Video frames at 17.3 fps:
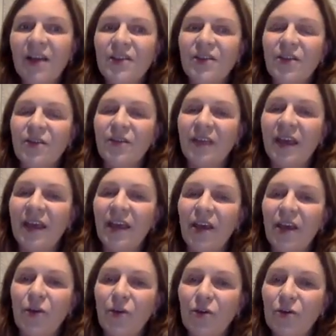So they
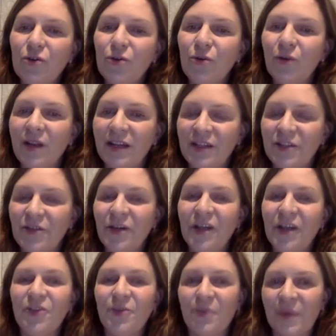usually
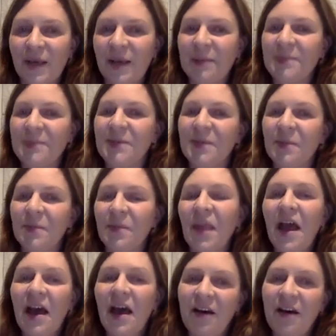try to pick up some
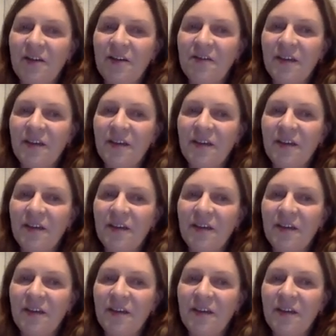uh,